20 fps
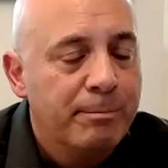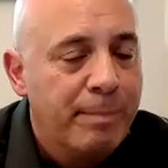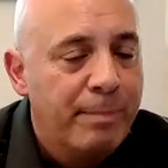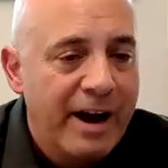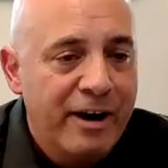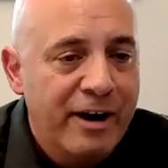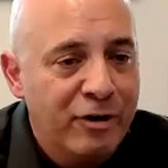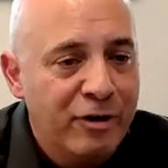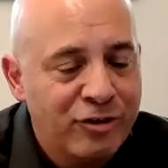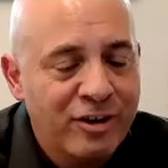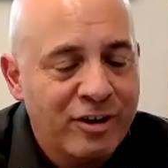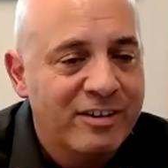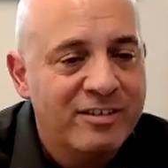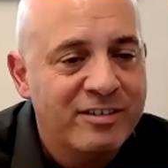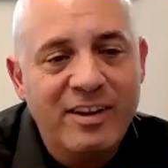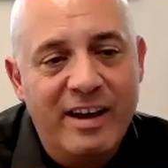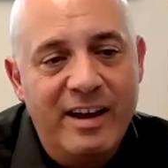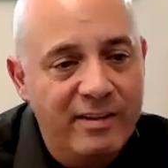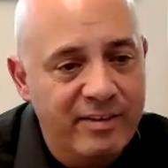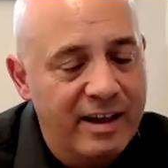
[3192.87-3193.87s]
Buyer's going to
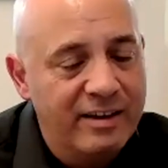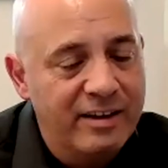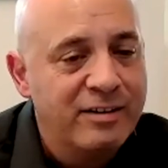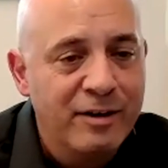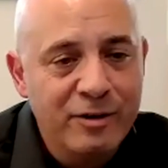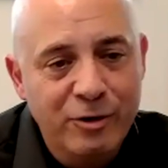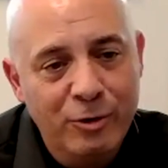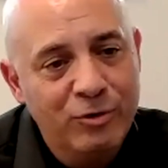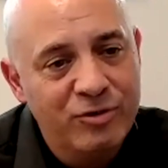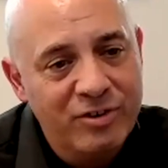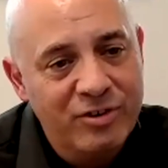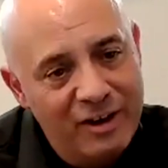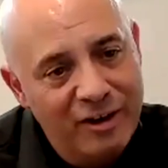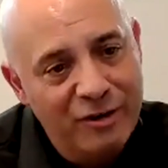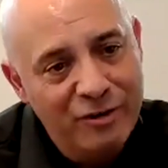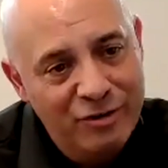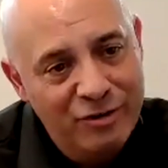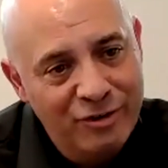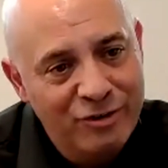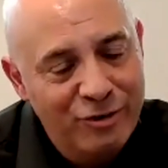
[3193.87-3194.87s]
say that's on you,
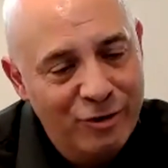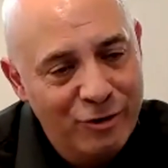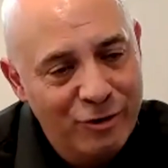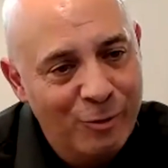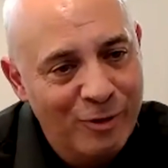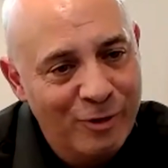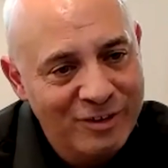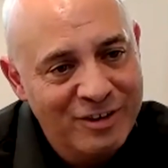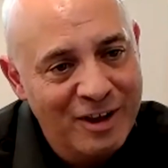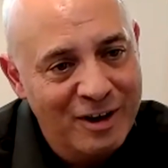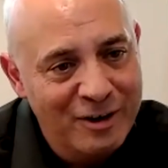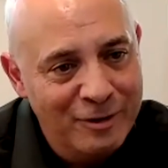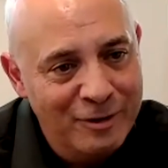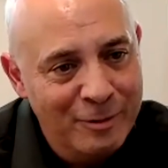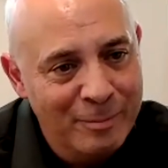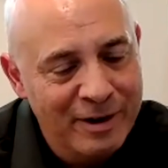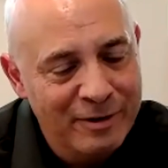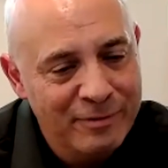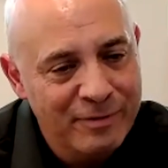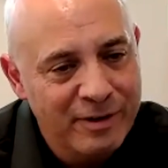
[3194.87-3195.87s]
seller, since you're the ones getting
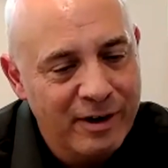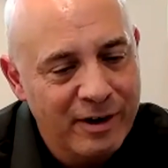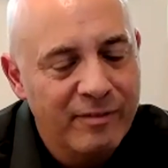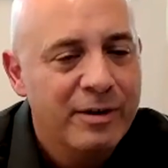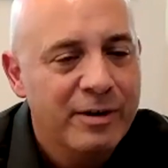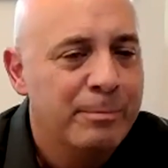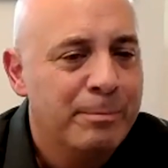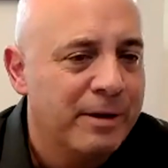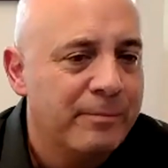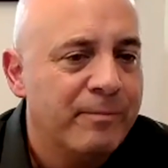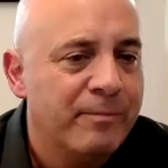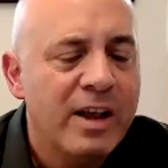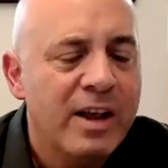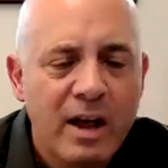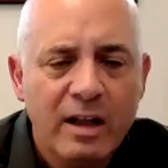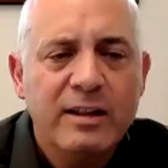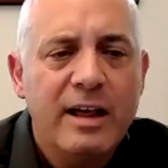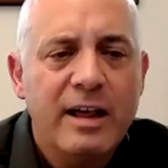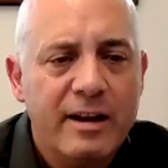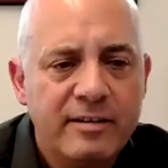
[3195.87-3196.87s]
the benefit of it. But
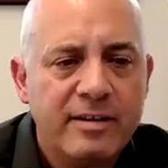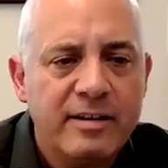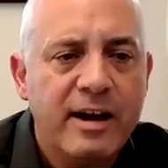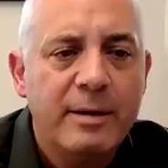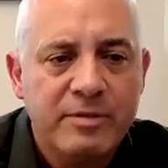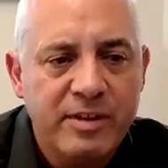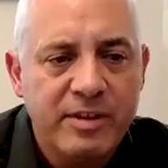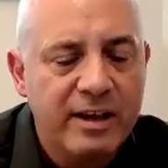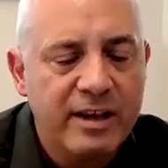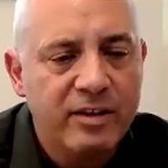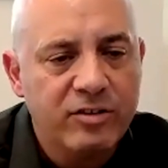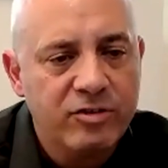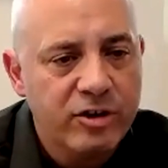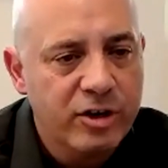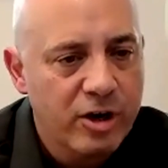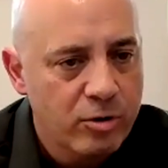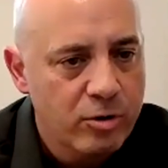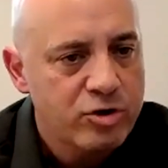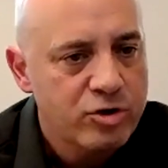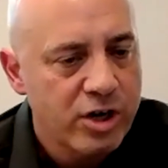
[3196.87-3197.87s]
a lot of times that gets
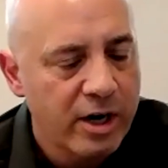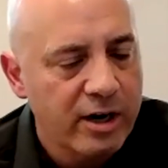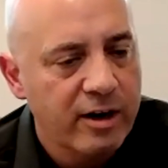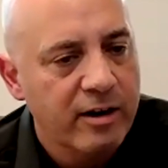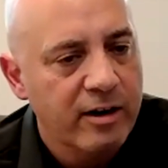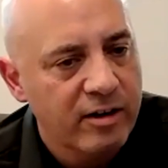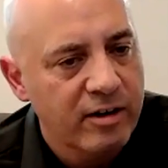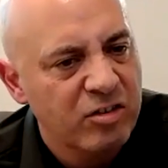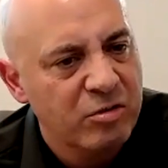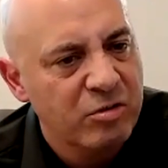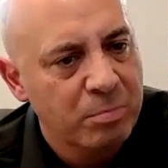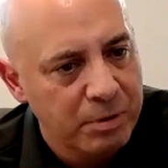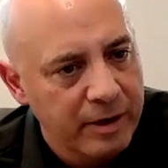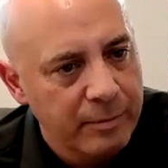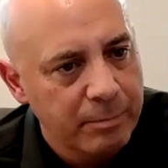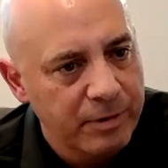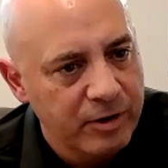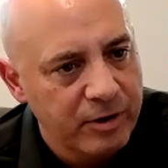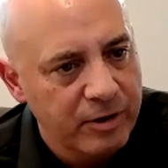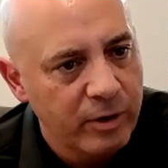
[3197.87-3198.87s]
negotiated and
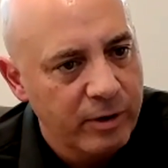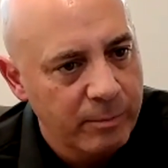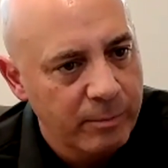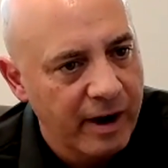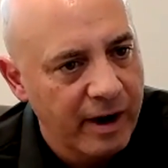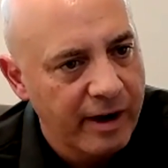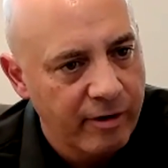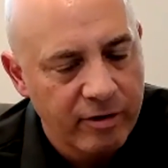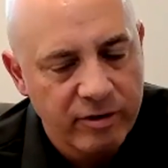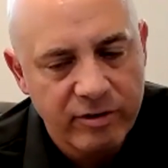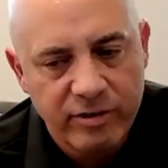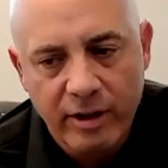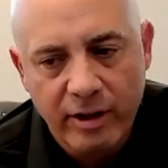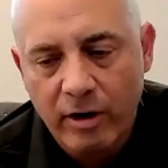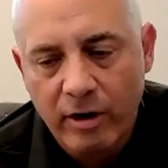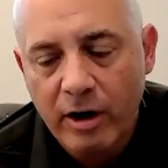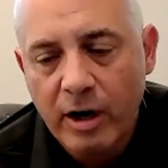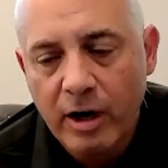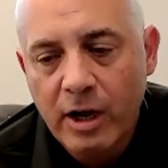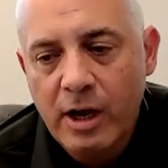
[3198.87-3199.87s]
split between buyer and
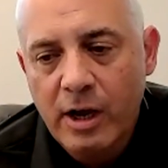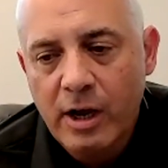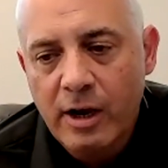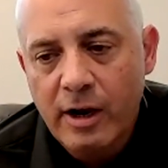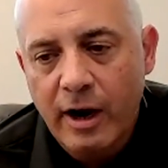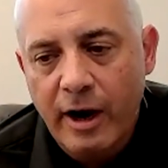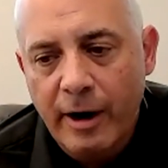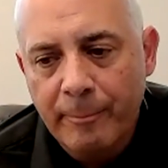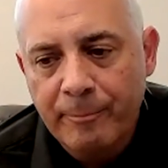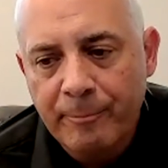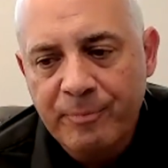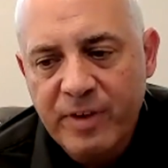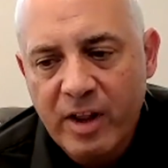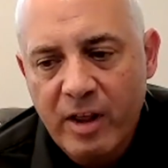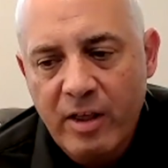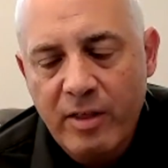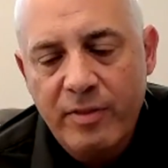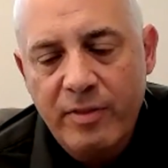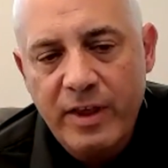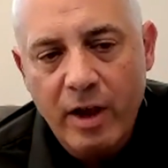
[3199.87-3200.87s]
seller.
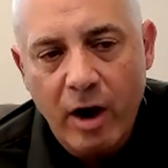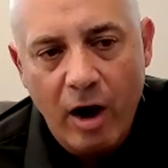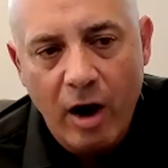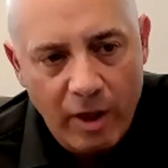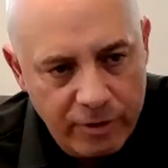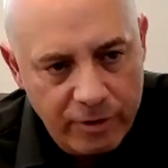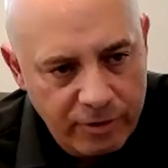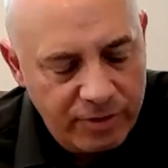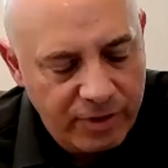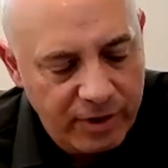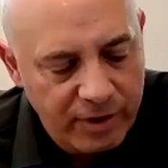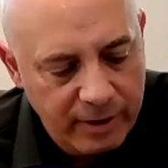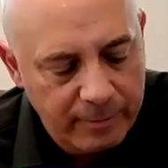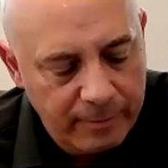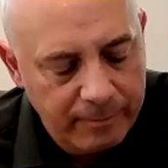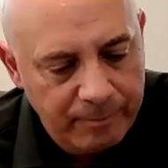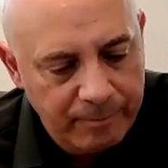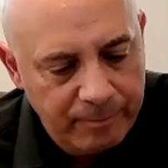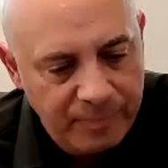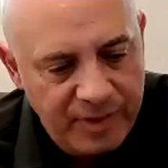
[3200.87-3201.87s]
The other
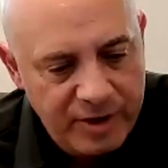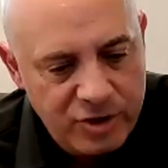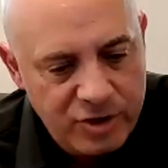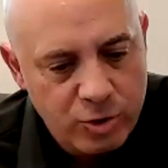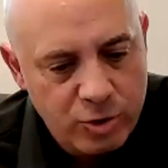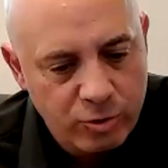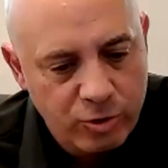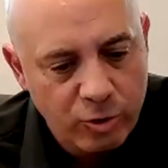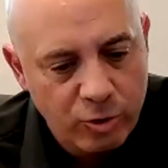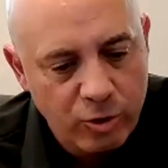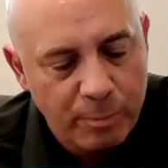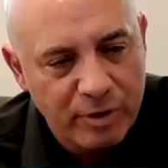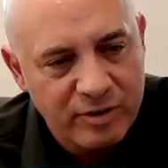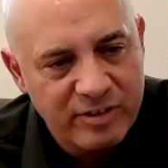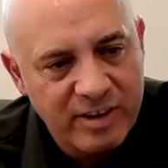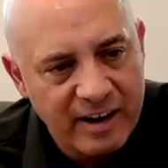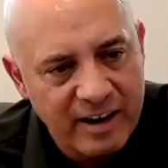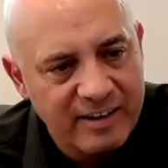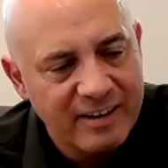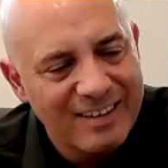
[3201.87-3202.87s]
thing that you do to
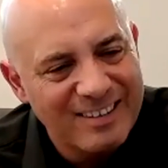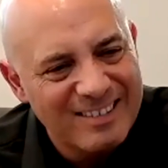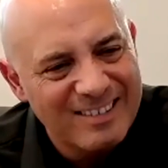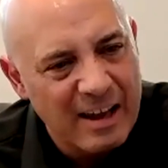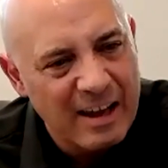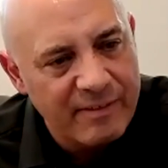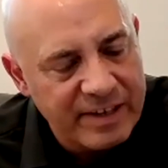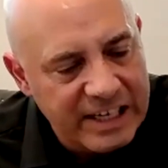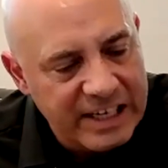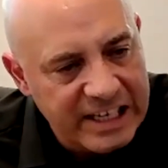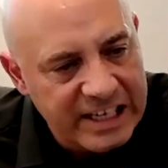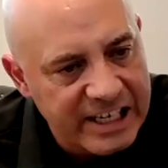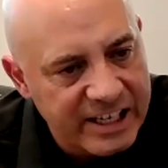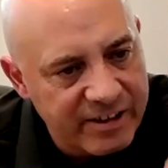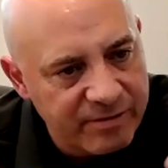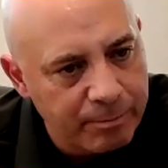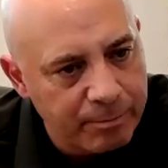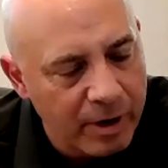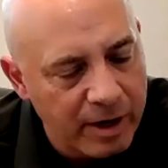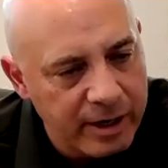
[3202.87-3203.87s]
protect against having to
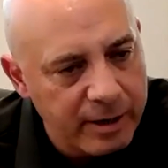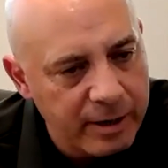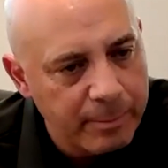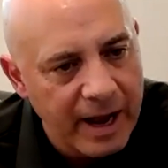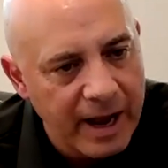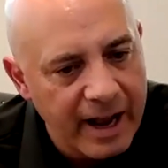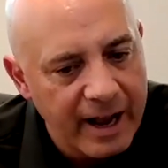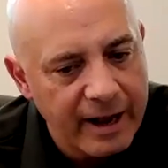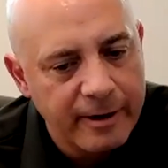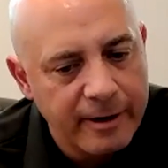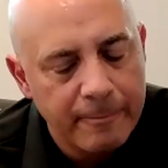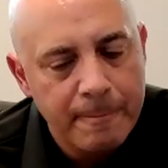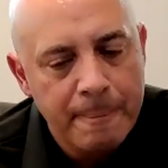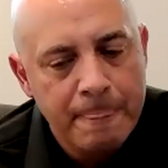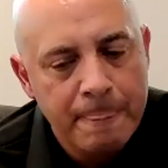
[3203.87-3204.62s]
give money back